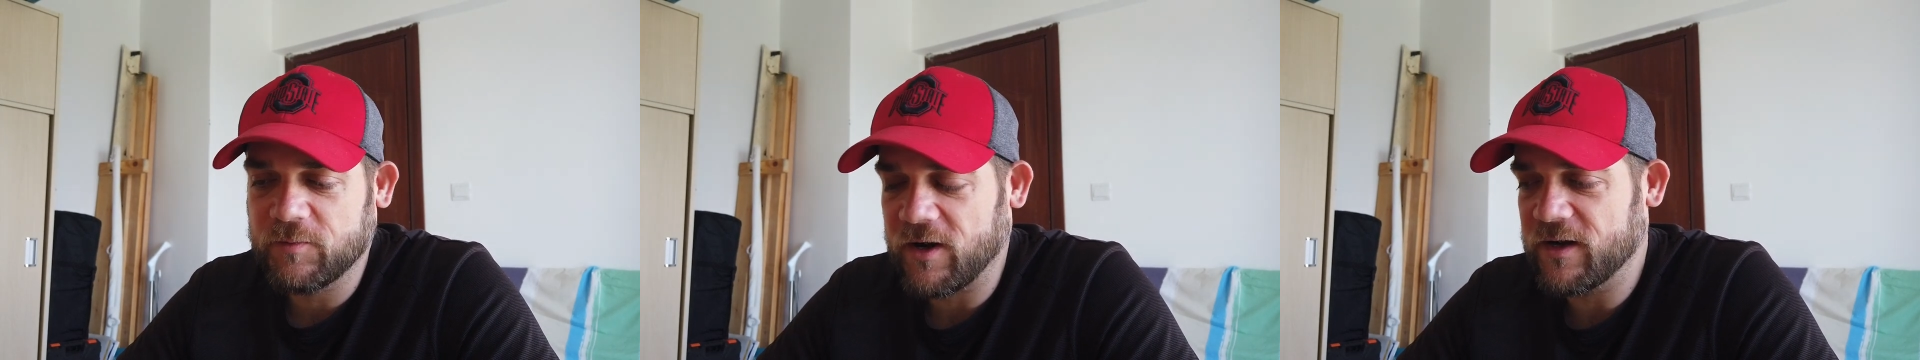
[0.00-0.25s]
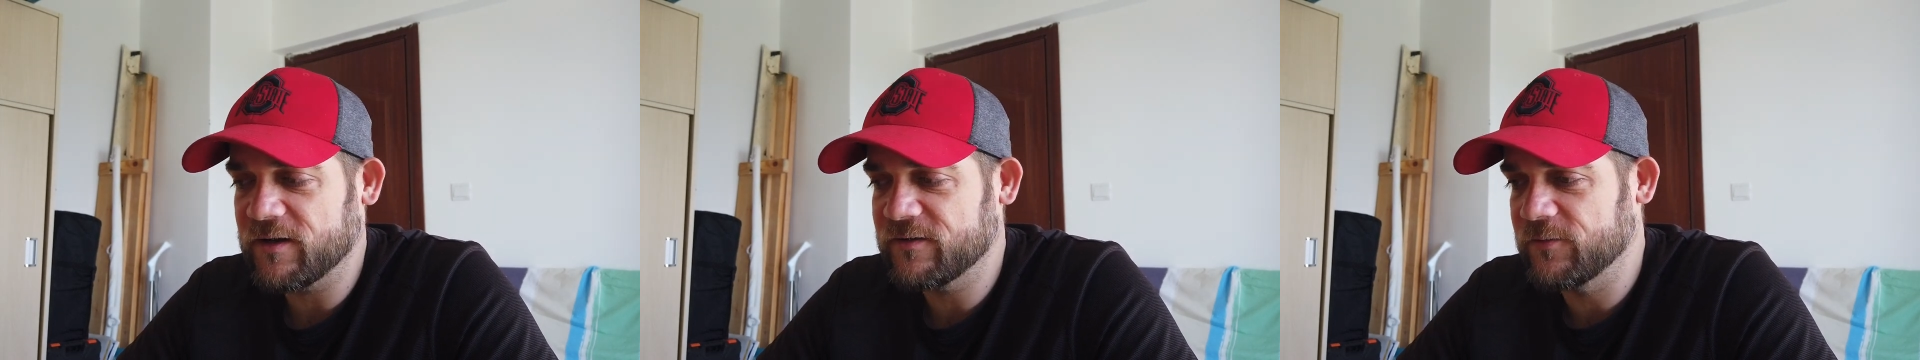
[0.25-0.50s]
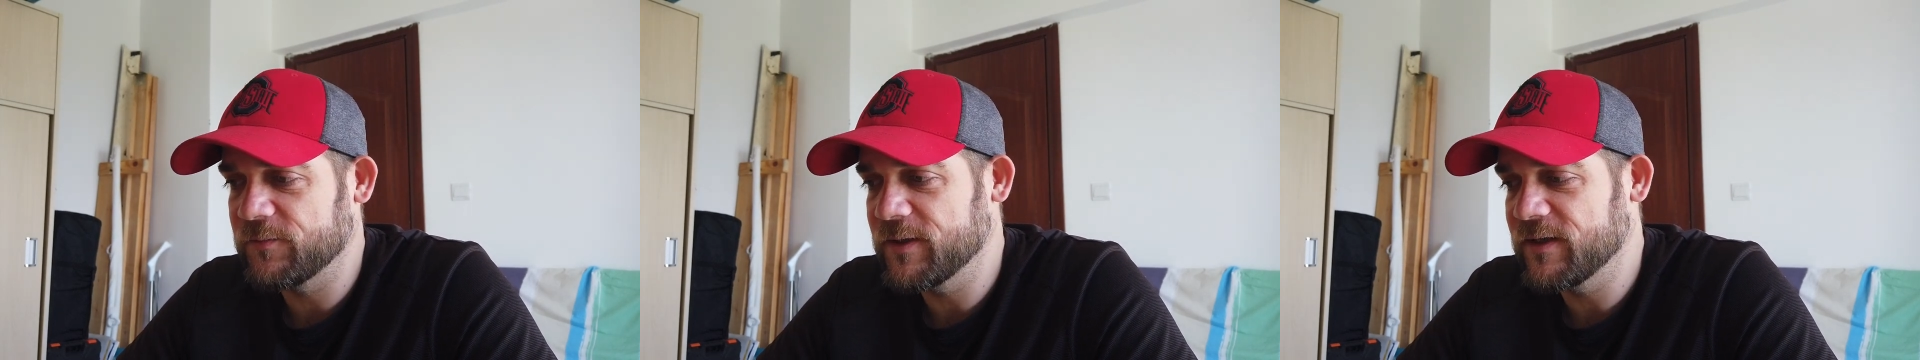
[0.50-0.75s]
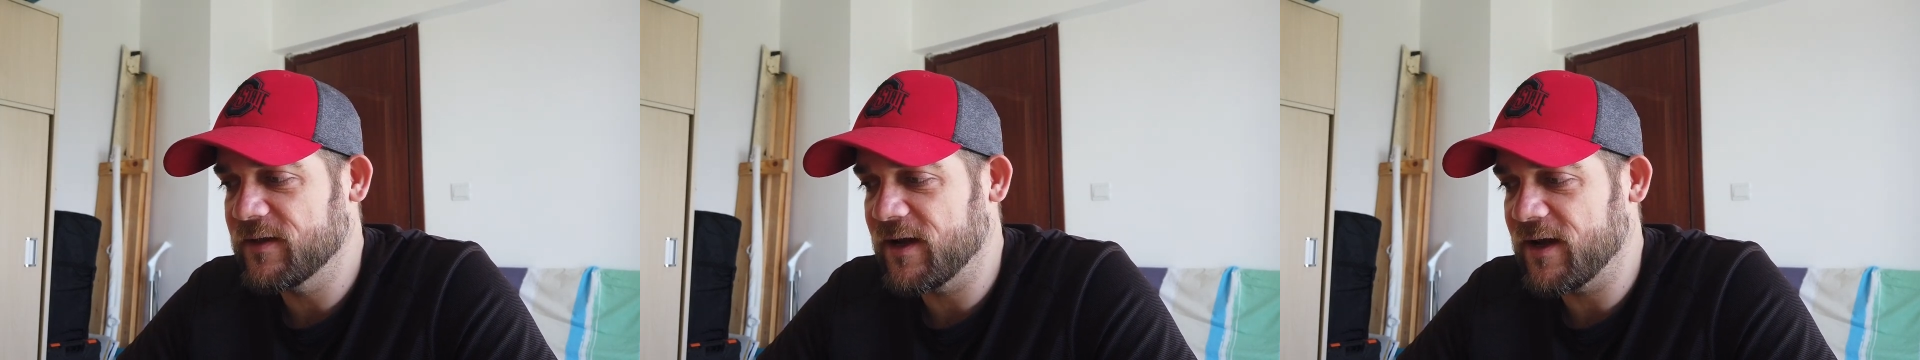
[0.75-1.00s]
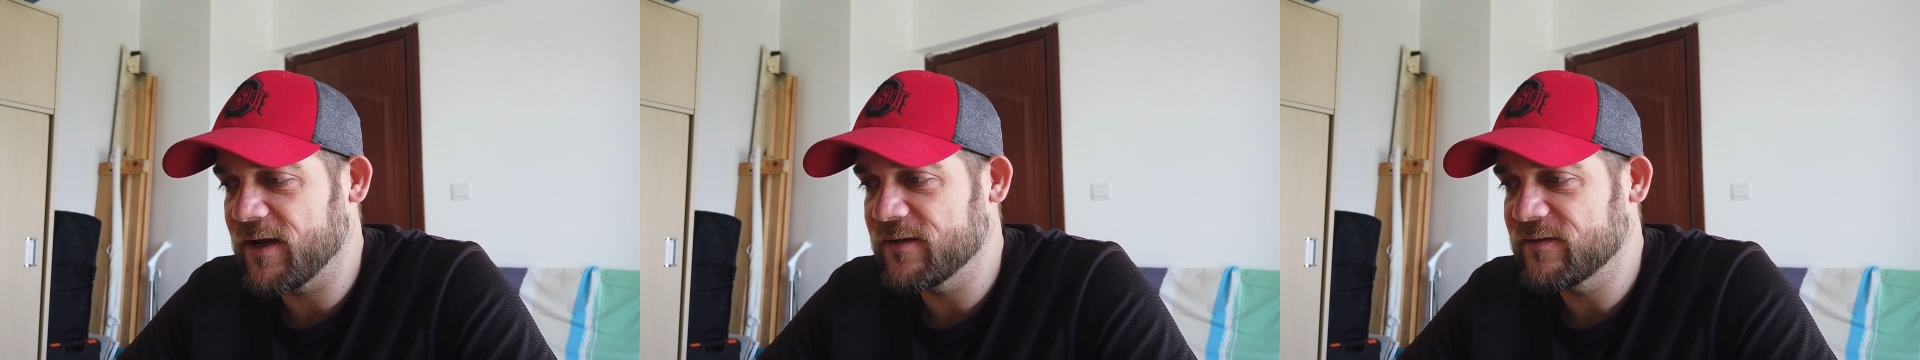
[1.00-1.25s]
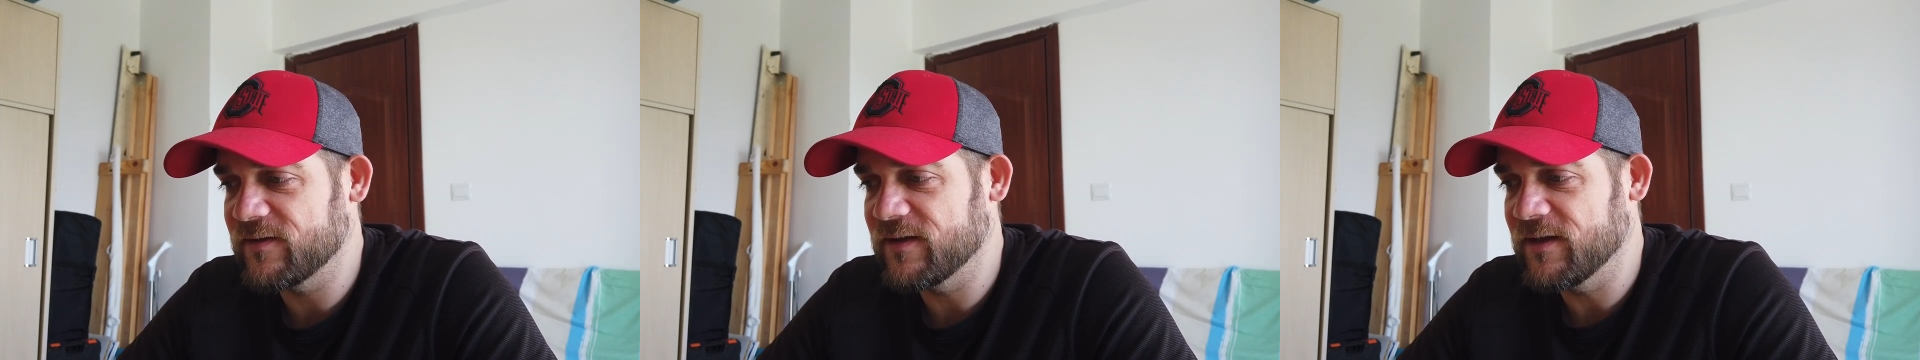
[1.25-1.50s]
product would be
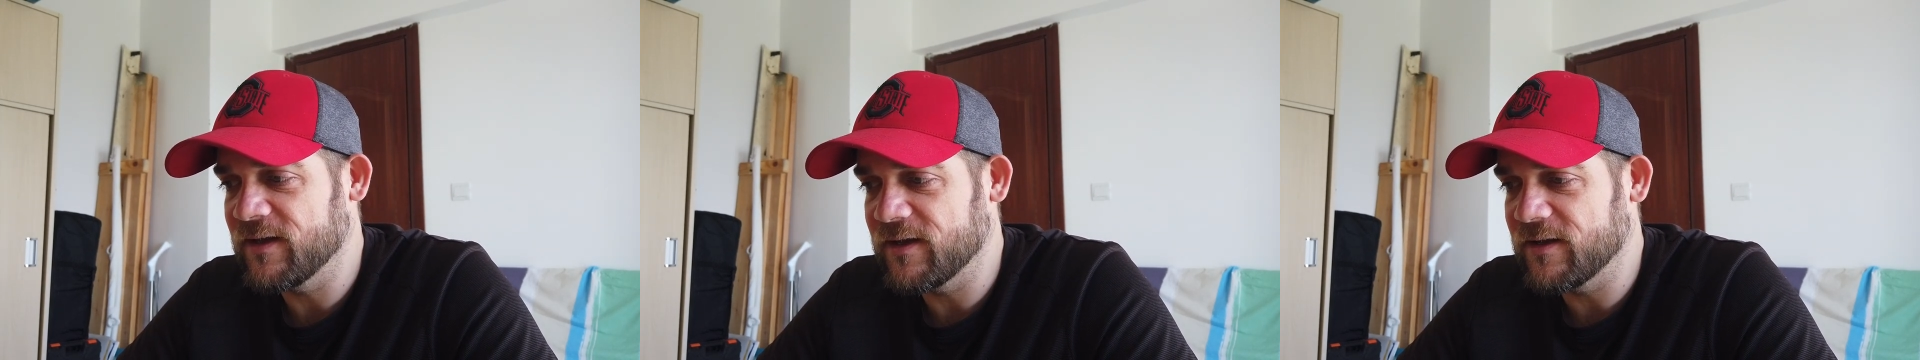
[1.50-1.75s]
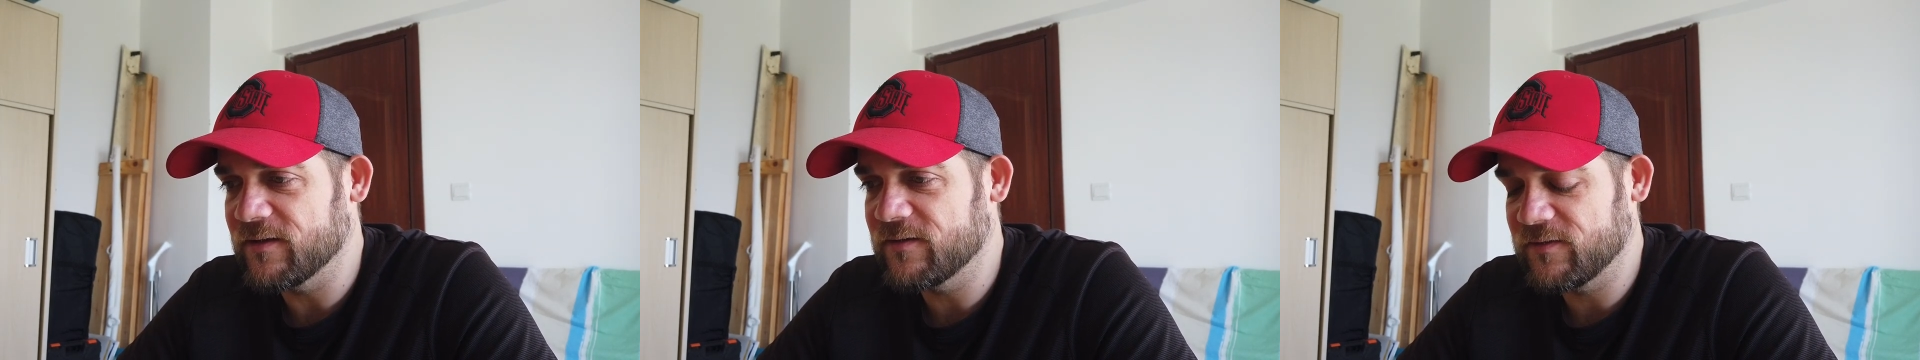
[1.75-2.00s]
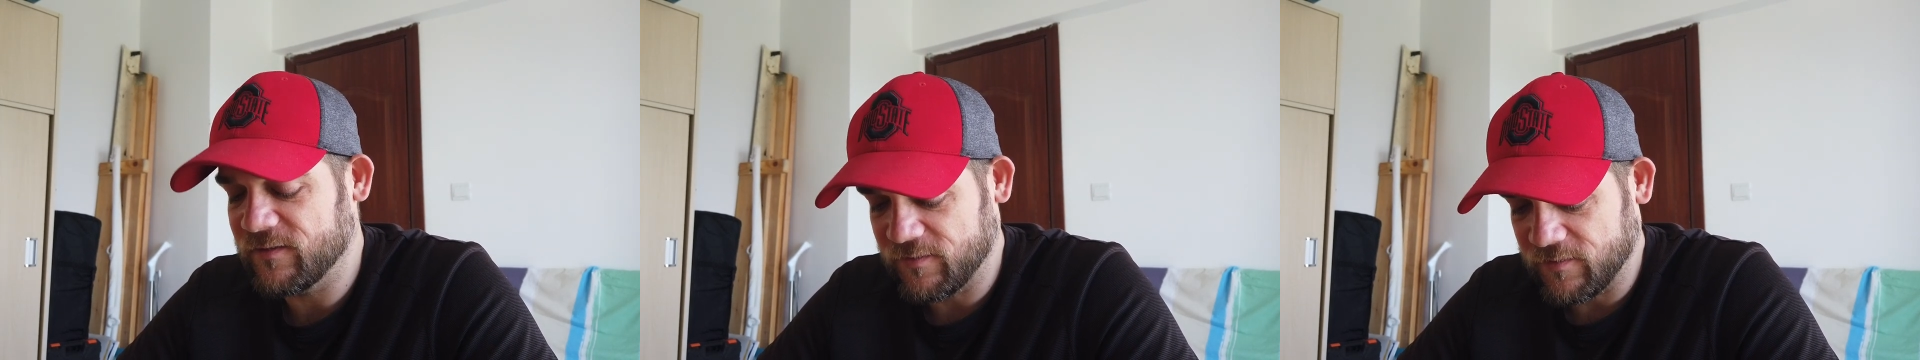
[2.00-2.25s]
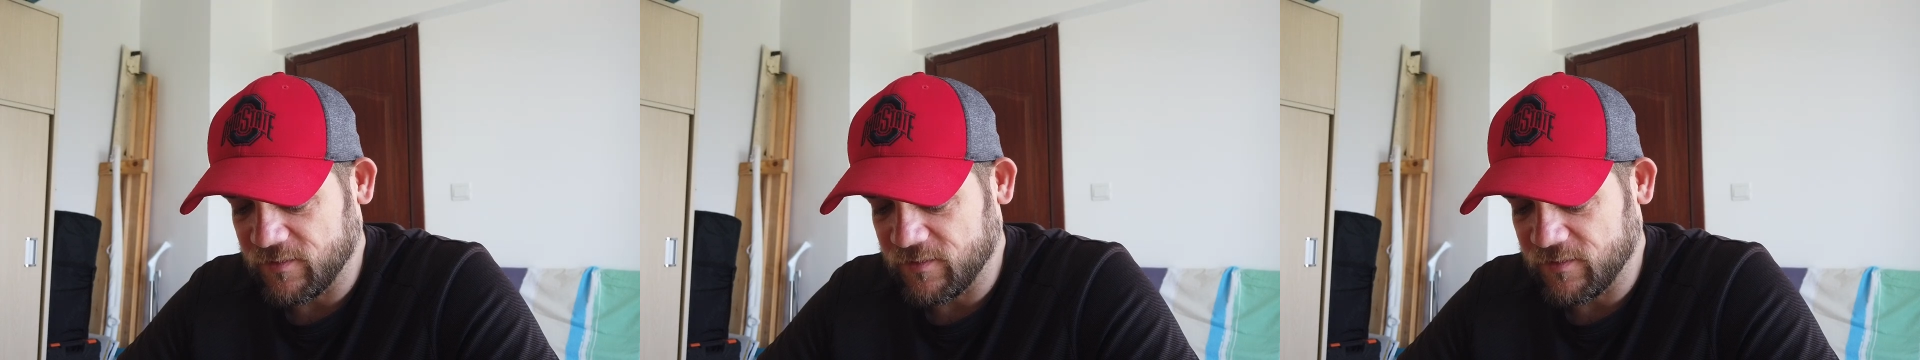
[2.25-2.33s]
that it